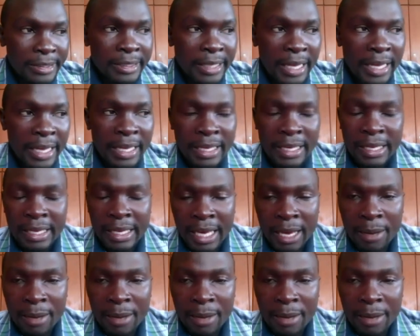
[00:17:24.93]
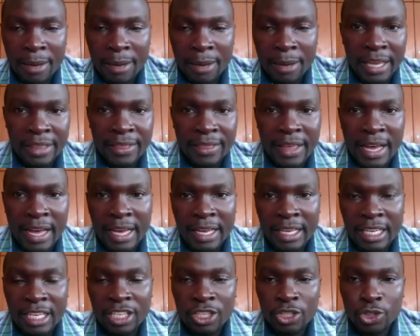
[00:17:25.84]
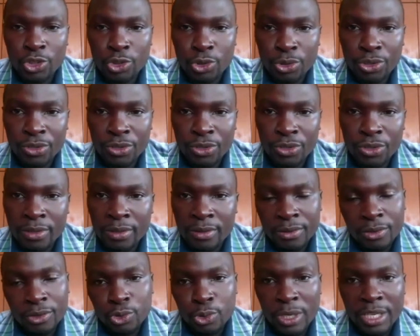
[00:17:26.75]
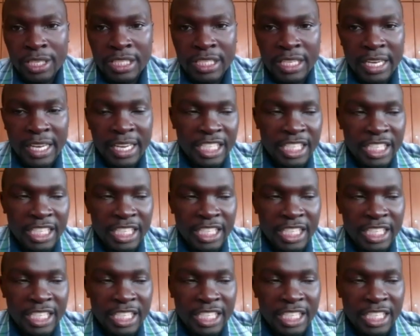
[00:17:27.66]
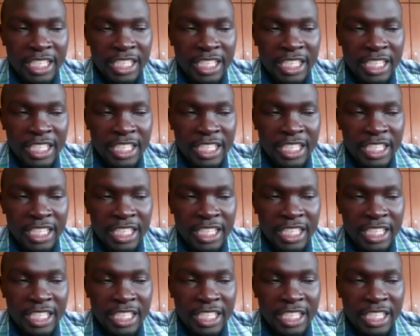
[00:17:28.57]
they came together in June 2018